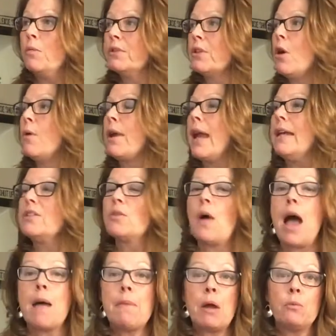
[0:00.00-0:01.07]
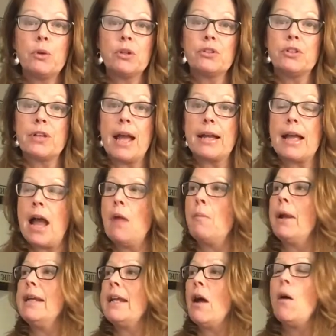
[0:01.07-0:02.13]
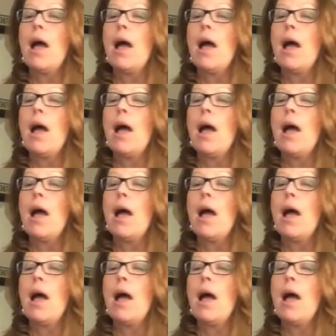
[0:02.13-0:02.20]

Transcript: Okay, so I'm on realtor.com right now.